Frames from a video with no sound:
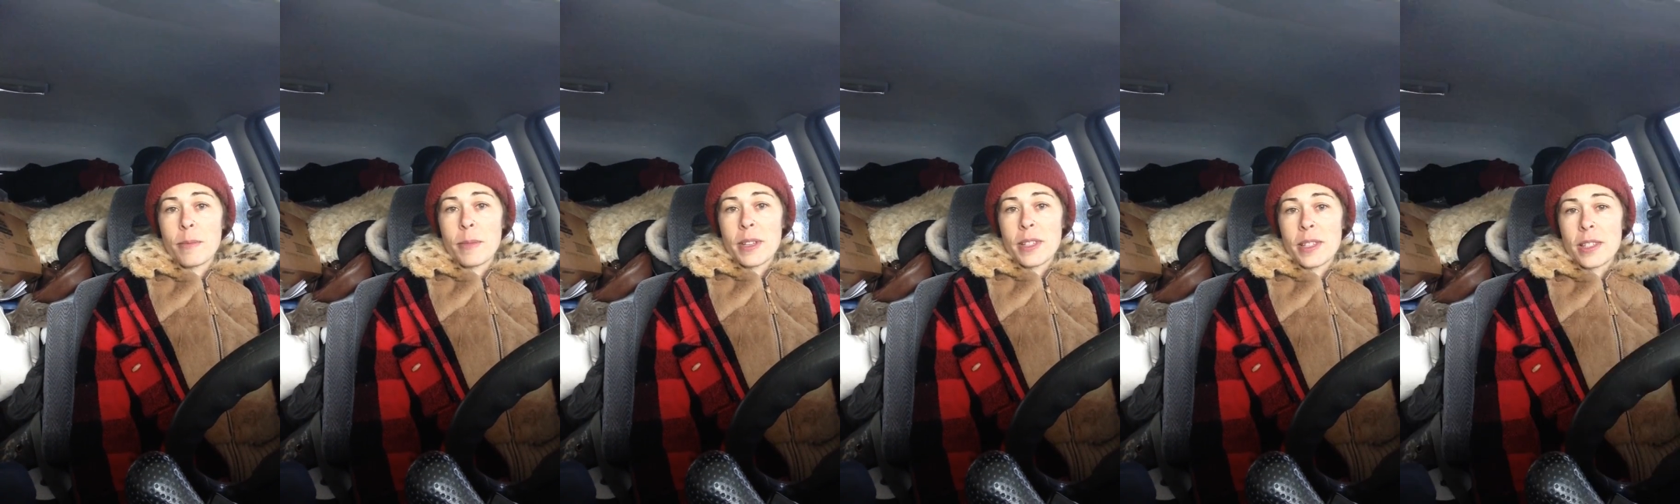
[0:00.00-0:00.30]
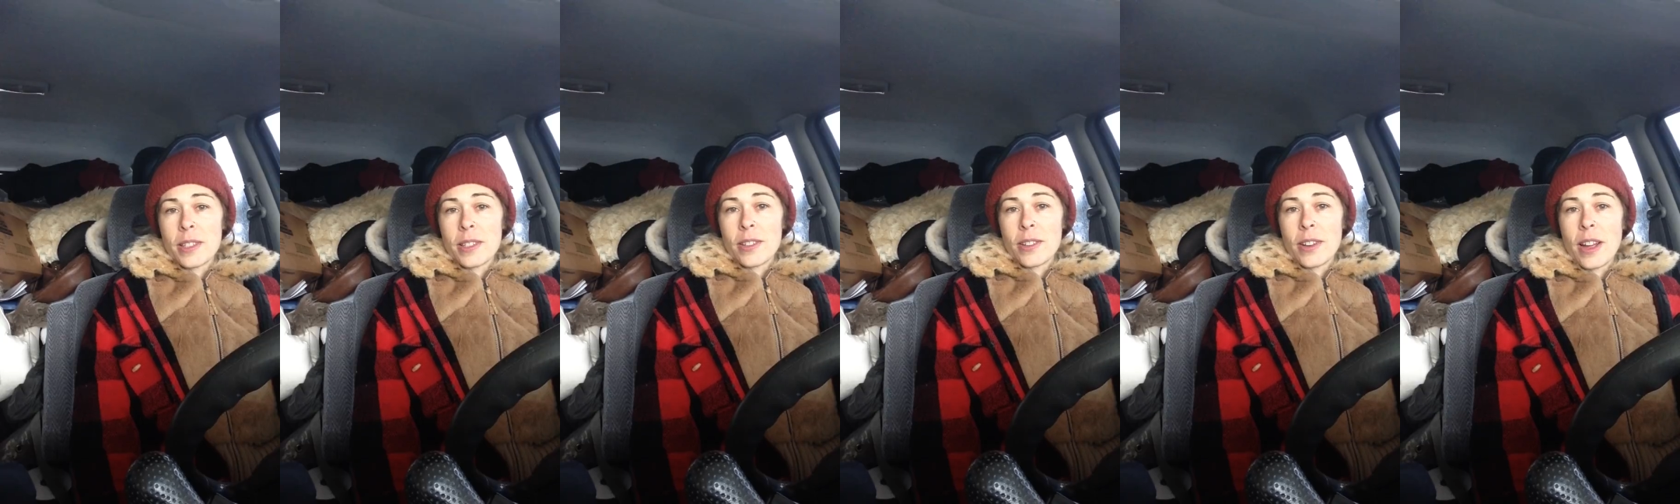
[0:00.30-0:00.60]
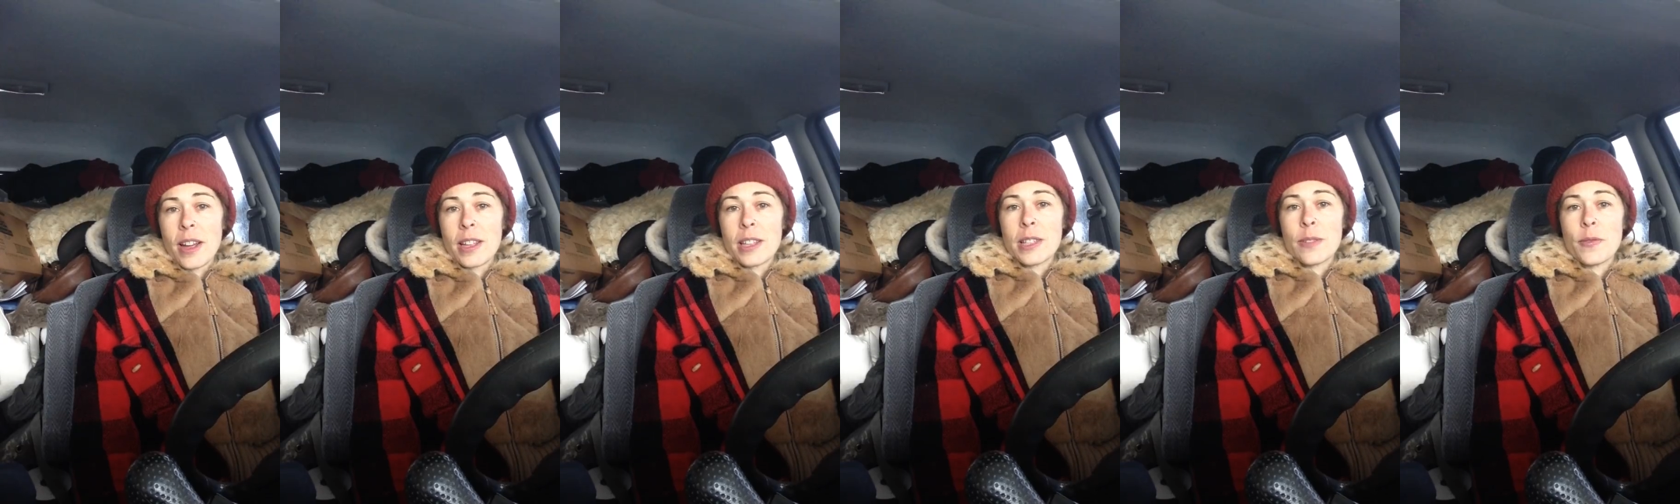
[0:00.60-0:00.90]
that my sister
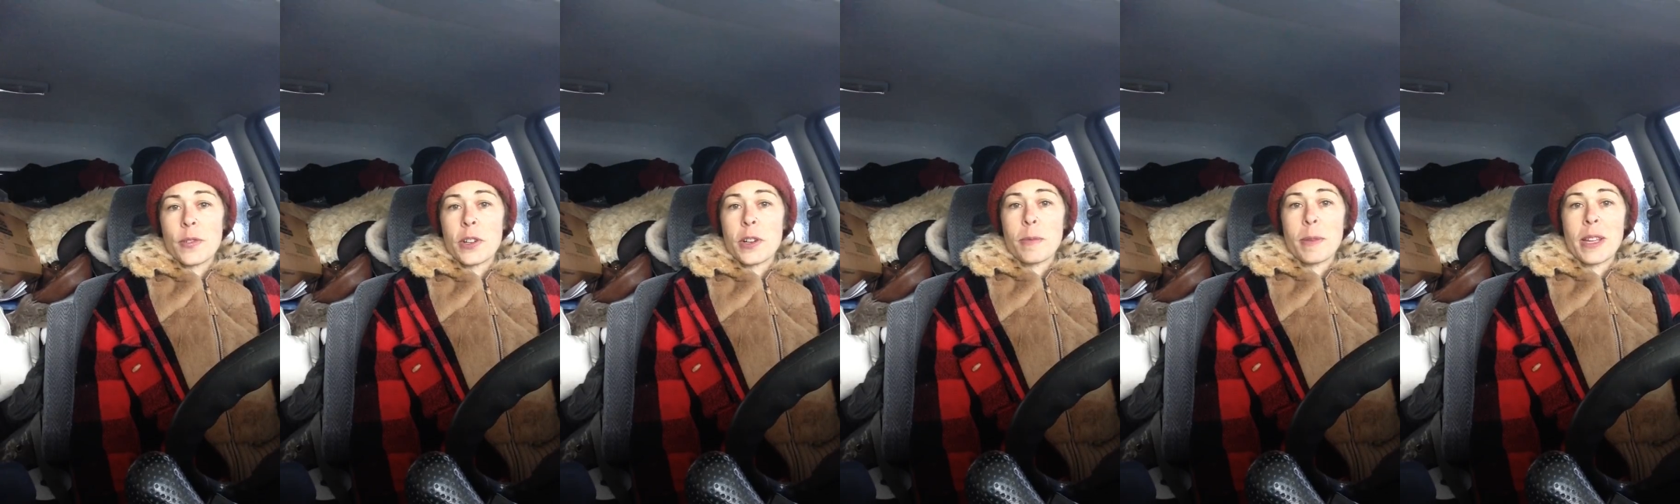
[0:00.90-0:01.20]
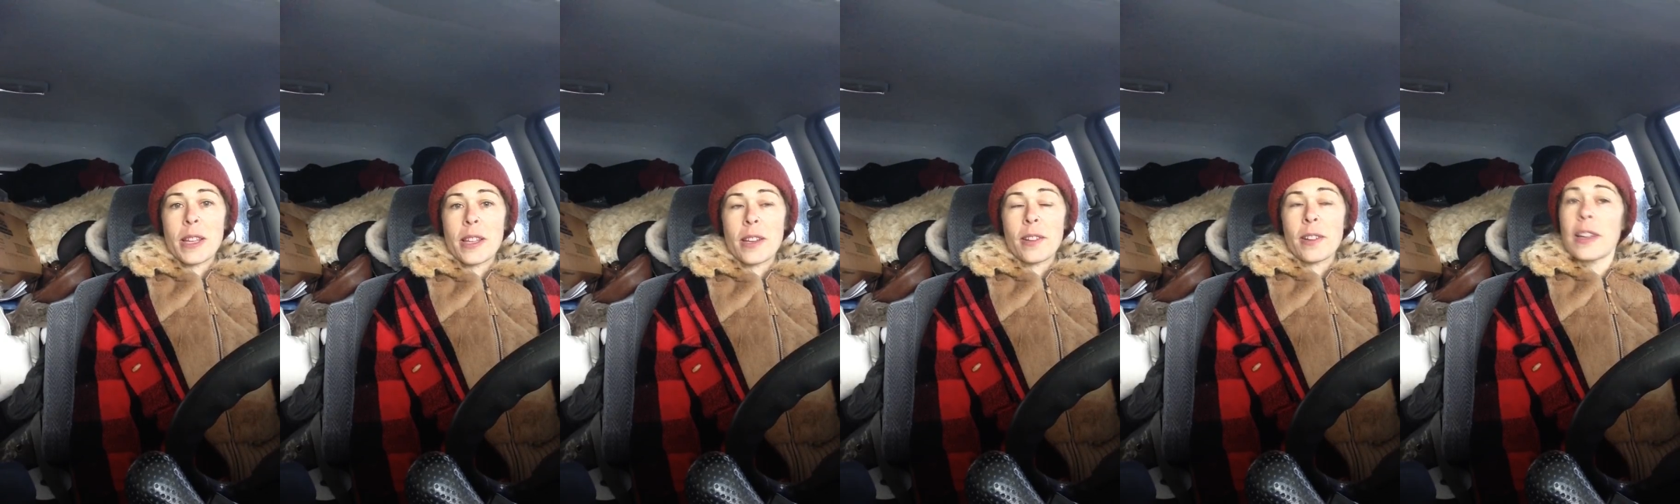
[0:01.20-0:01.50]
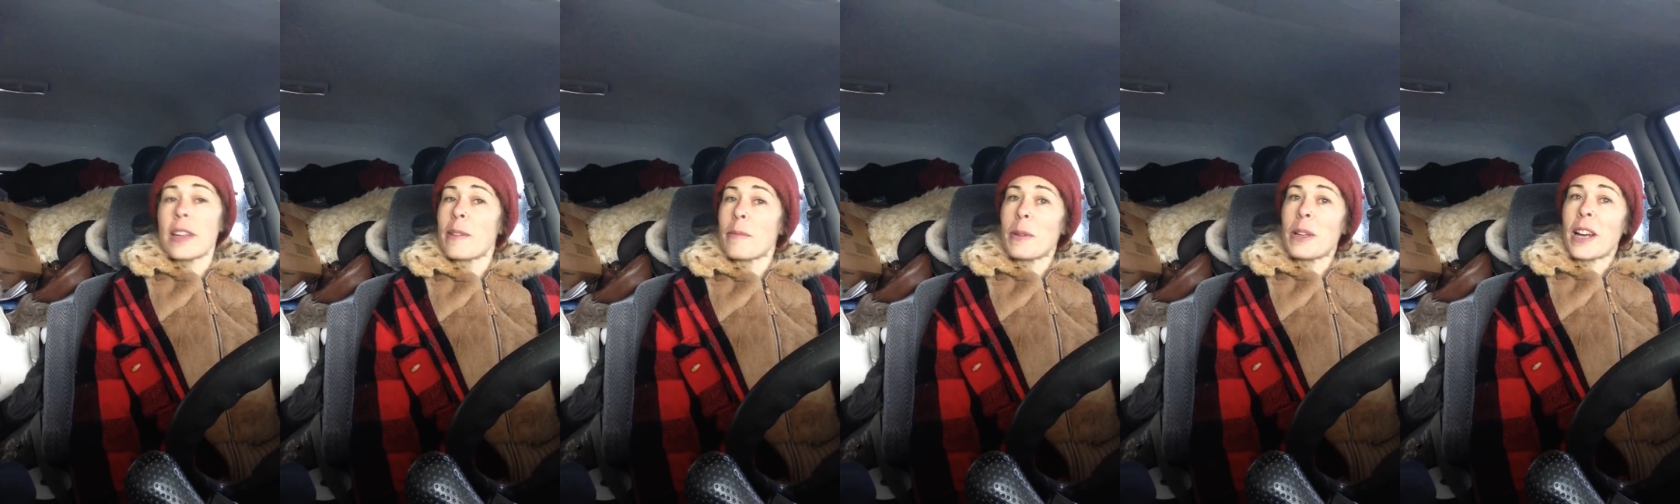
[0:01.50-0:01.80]
has for me that'll
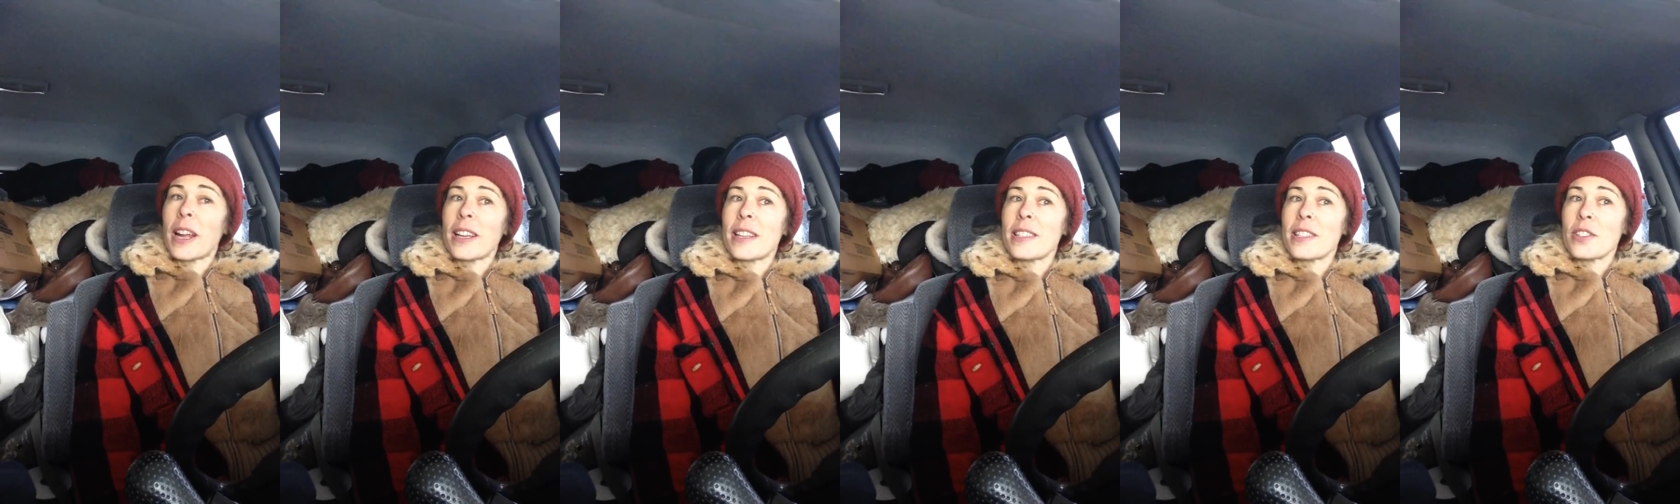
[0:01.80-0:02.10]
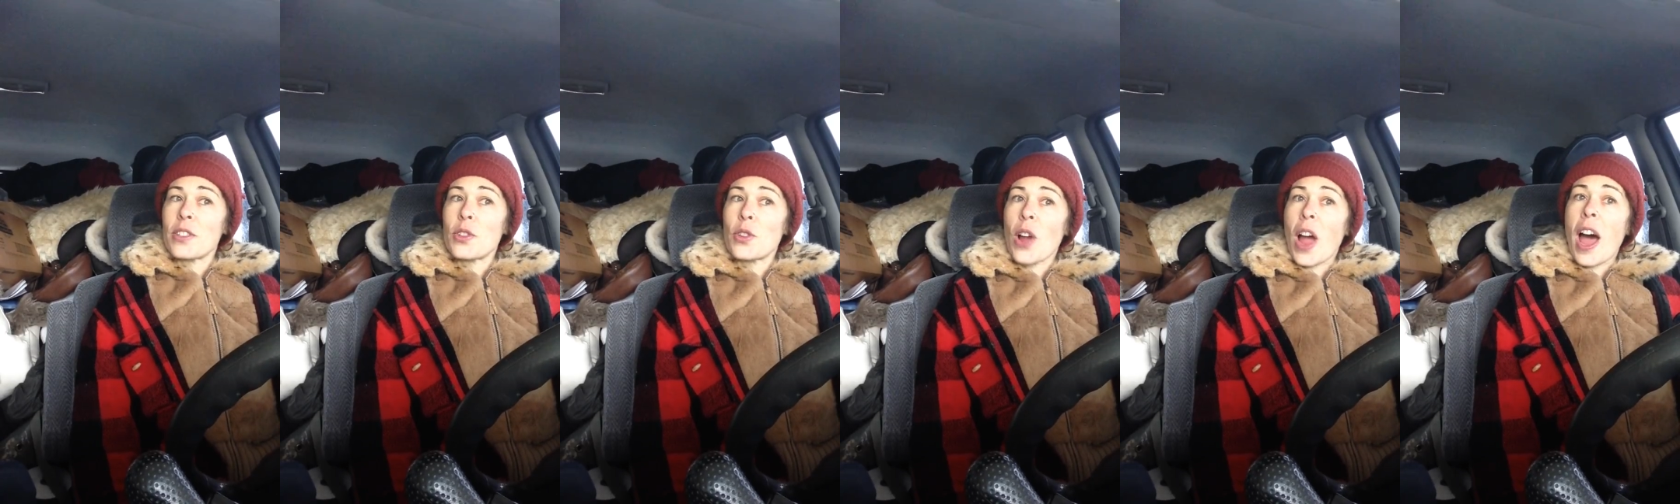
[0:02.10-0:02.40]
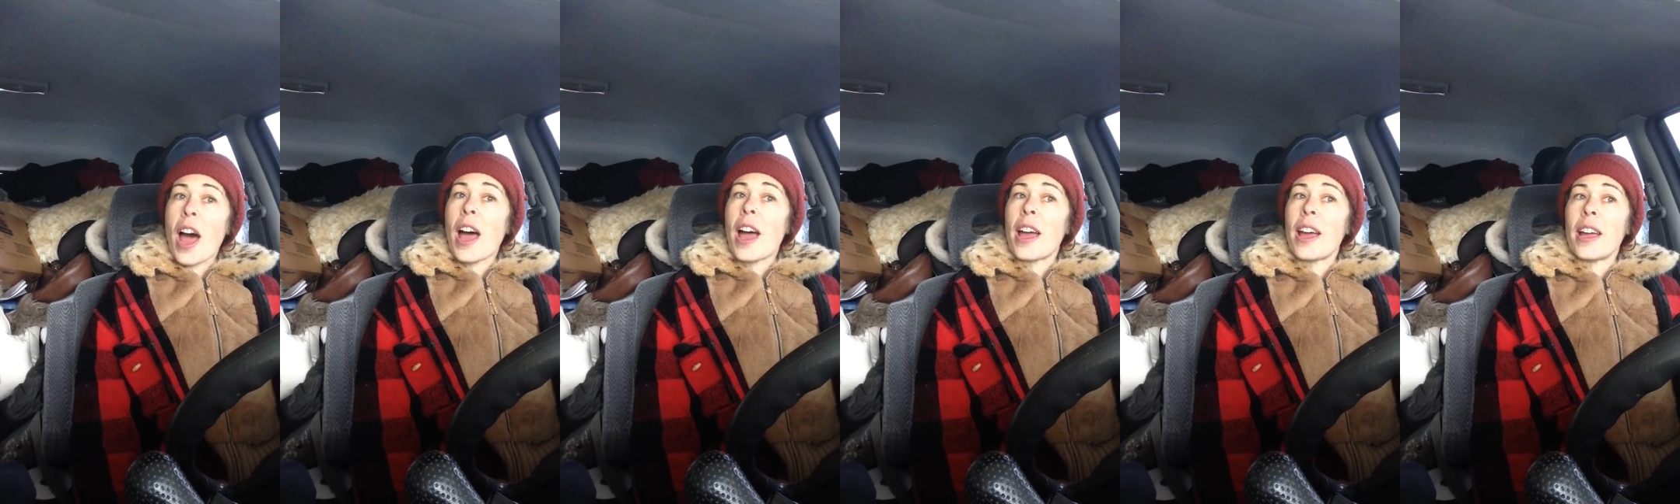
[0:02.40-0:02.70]
keep me nice and
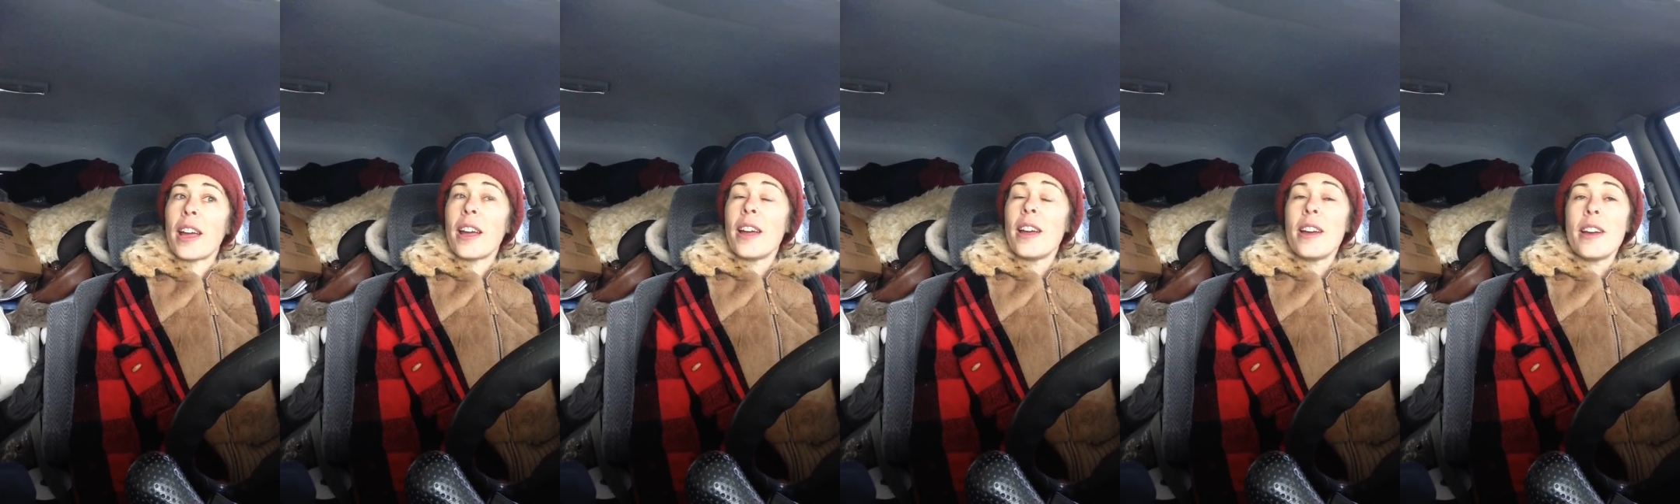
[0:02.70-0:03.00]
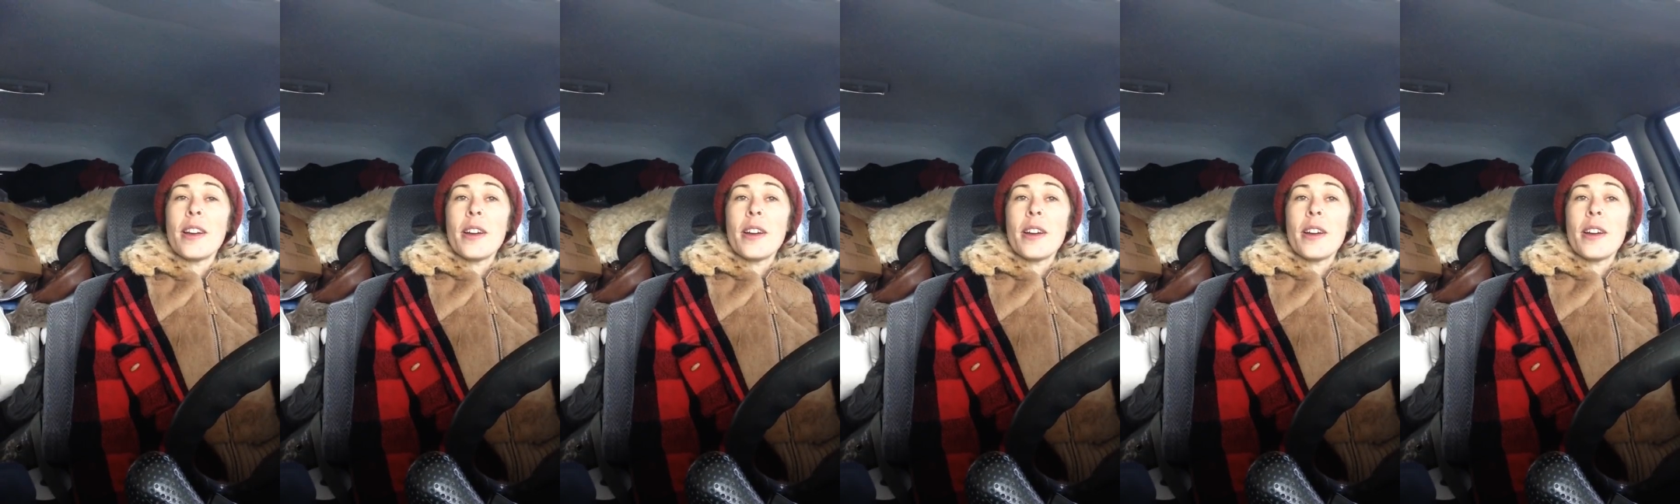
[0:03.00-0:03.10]
dry